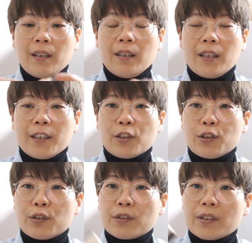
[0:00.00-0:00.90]
like
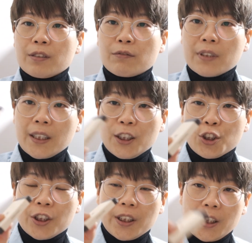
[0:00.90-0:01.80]
those really
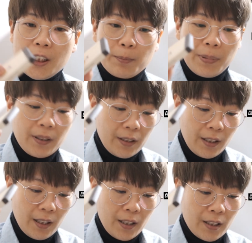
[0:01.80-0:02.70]
cheap
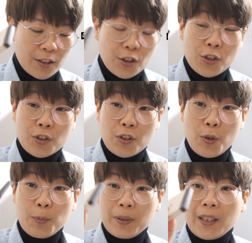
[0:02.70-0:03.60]

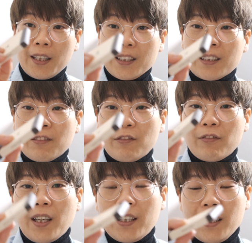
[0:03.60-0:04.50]
soap that you can
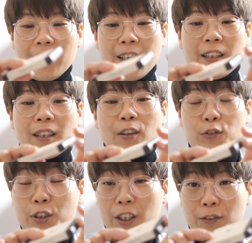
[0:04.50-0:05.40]
find in like
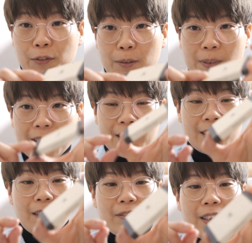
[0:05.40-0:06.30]
hotel rooms and
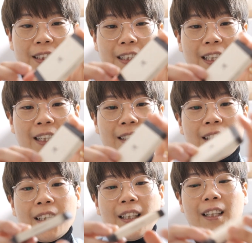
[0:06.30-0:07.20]
stuff like that.
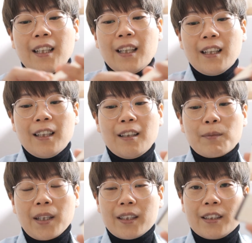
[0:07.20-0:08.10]

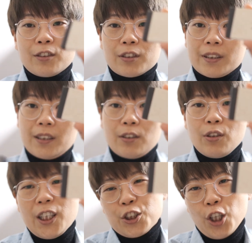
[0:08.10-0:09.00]
Kind of interesting,
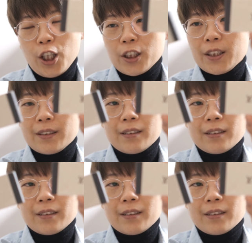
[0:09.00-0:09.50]
or like chocolate.